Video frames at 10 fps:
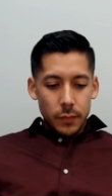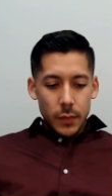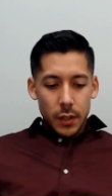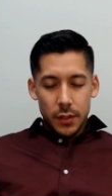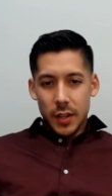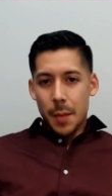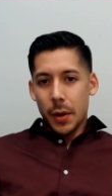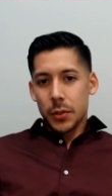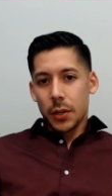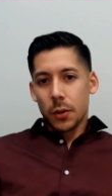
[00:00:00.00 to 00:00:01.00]
this time I
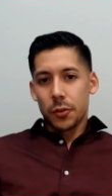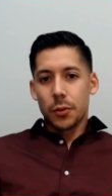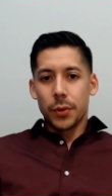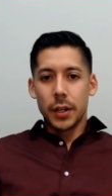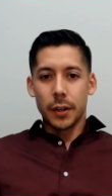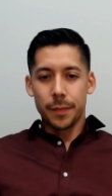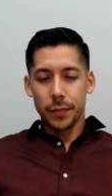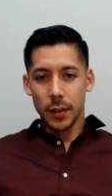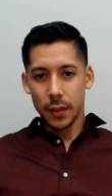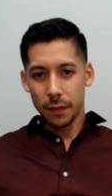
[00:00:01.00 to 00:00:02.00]
was in Costa Rica,
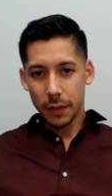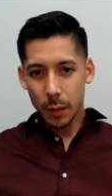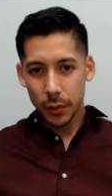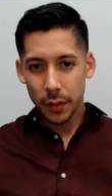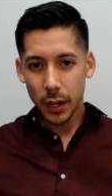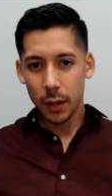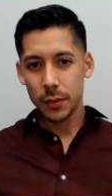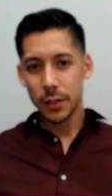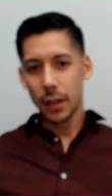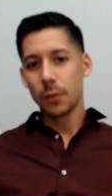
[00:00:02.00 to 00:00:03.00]
and the family that I was
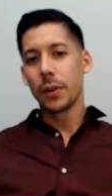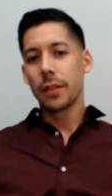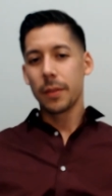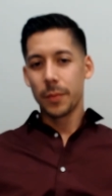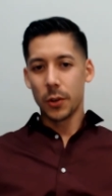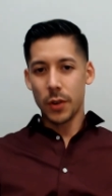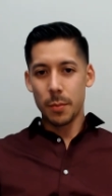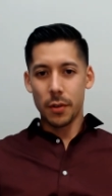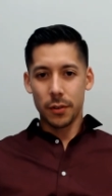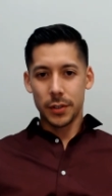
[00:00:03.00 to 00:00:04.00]
staying with, the
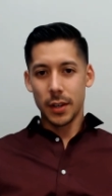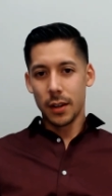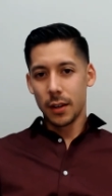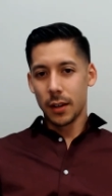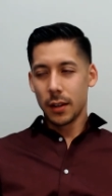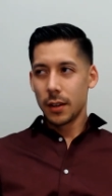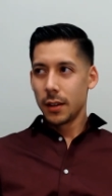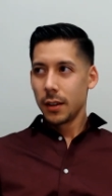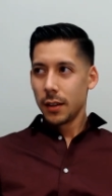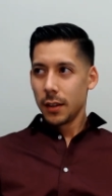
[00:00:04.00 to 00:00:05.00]
grandmother said, uh,
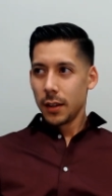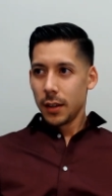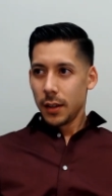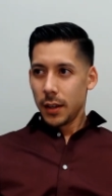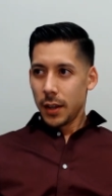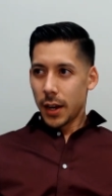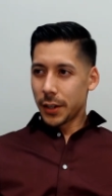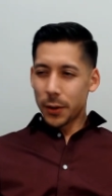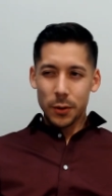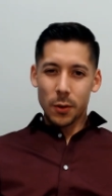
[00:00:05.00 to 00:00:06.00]
I
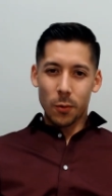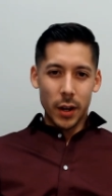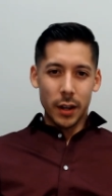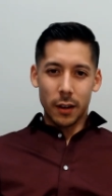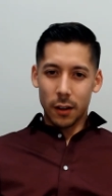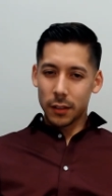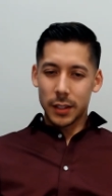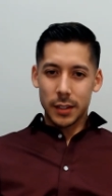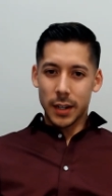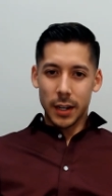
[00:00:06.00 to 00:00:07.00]
don't know why all these
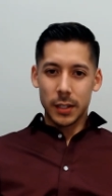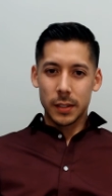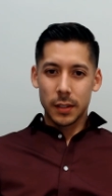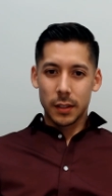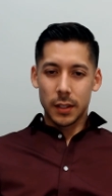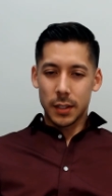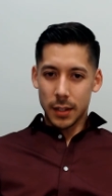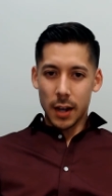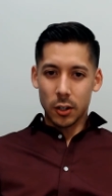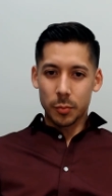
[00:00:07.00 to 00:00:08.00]
guys, these
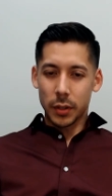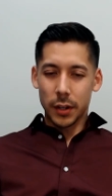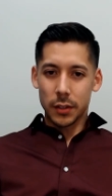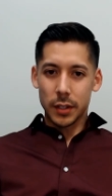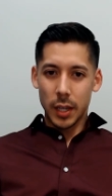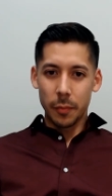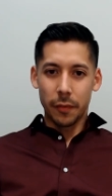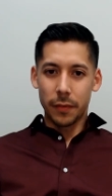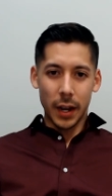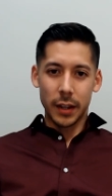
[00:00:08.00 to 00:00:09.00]
soccer players, keep
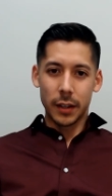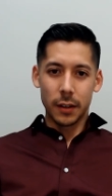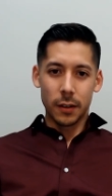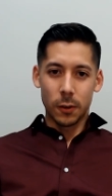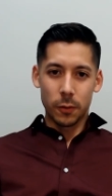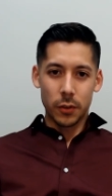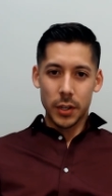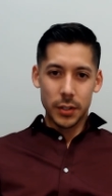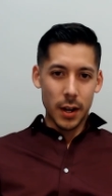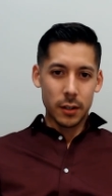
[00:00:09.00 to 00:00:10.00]
fighting over the
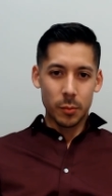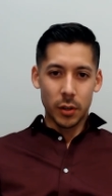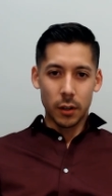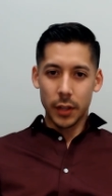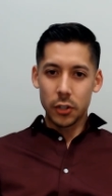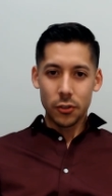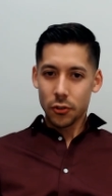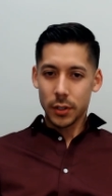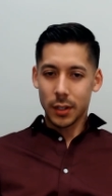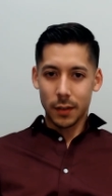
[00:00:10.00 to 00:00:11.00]
soccer ball. They should
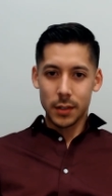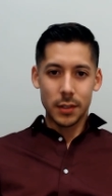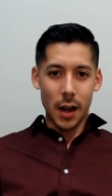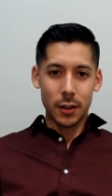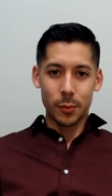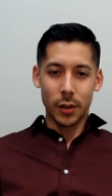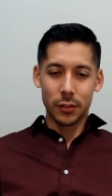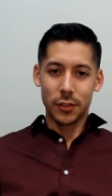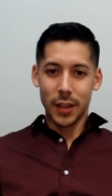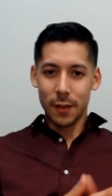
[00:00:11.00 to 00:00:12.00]
just give a soccer ball
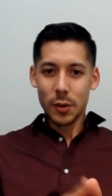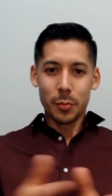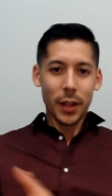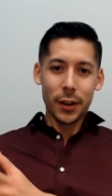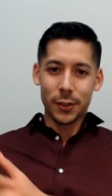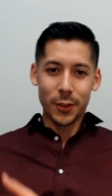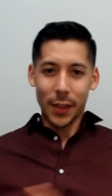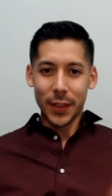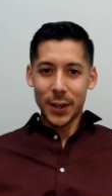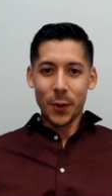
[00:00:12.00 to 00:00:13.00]
to every player so that
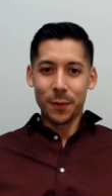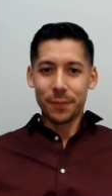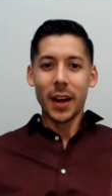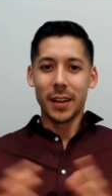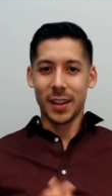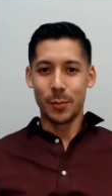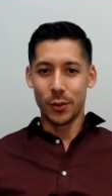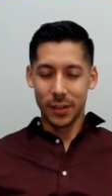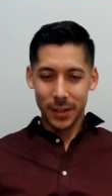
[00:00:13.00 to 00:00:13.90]
they don't fight anymore.